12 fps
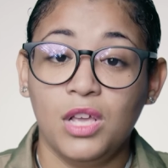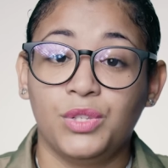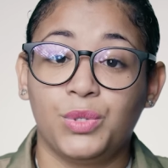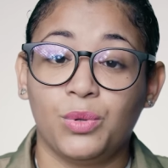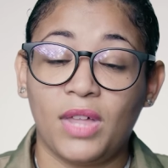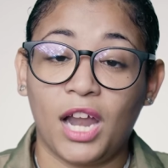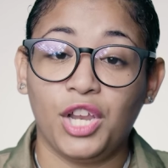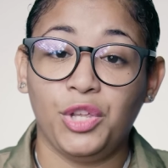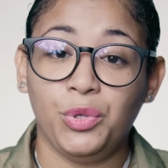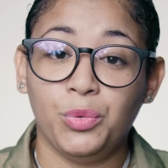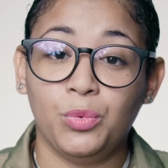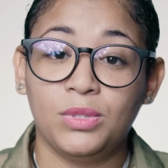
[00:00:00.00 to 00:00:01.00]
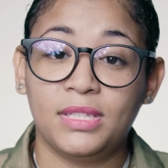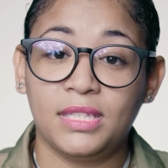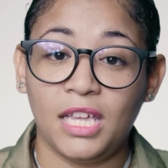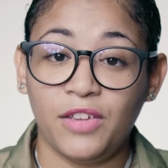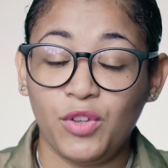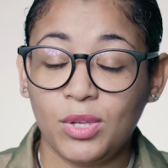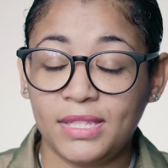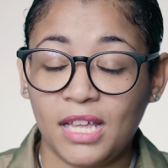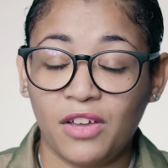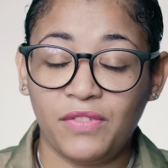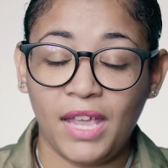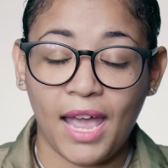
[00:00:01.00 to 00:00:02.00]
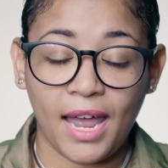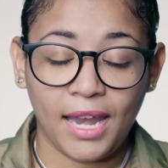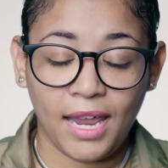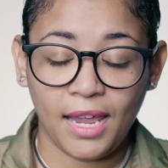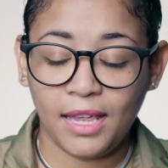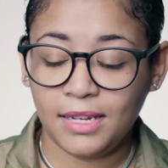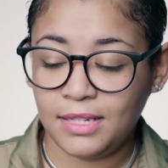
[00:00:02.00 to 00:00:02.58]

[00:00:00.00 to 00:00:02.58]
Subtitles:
so that you save yourself the headache,